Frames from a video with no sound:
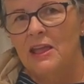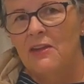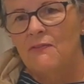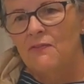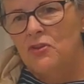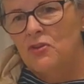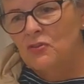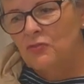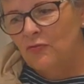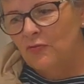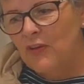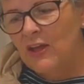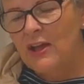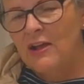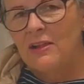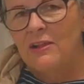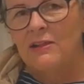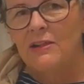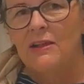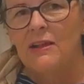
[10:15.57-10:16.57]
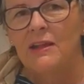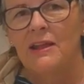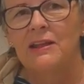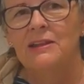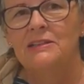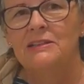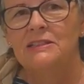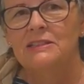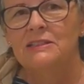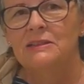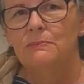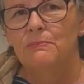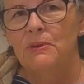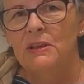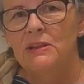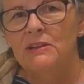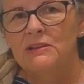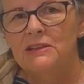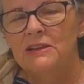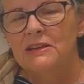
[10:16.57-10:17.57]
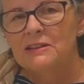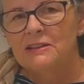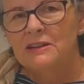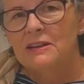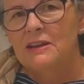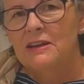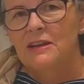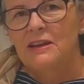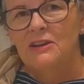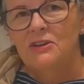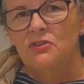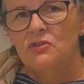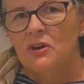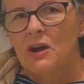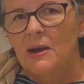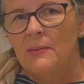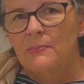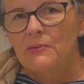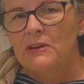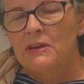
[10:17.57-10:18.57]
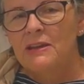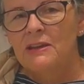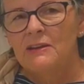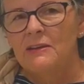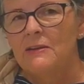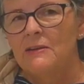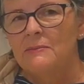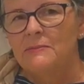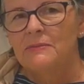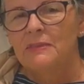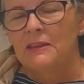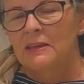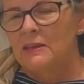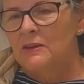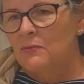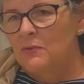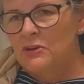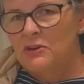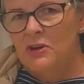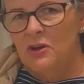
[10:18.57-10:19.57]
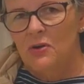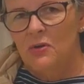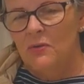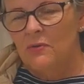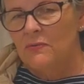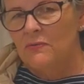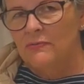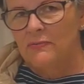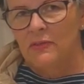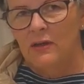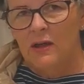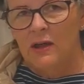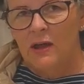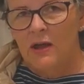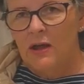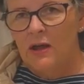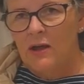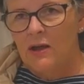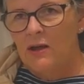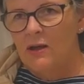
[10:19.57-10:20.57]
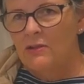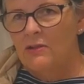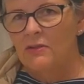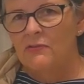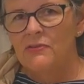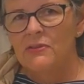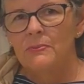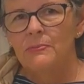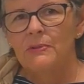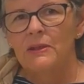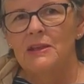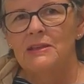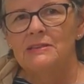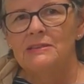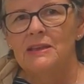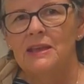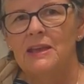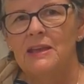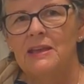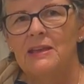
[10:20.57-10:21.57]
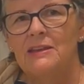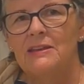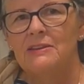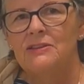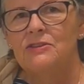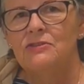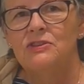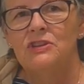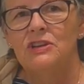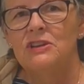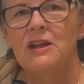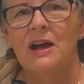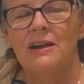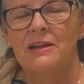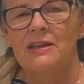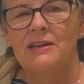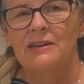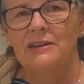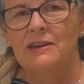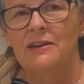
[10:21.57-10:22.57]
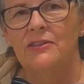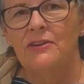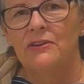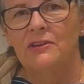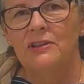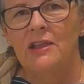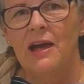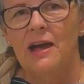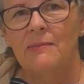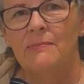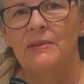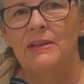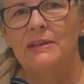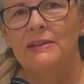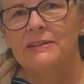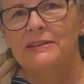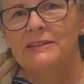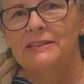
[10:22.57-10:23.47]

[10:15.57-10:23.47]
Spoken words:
If you fell and spilled it, dropped it, it would go all over the place and you did not get another allotment.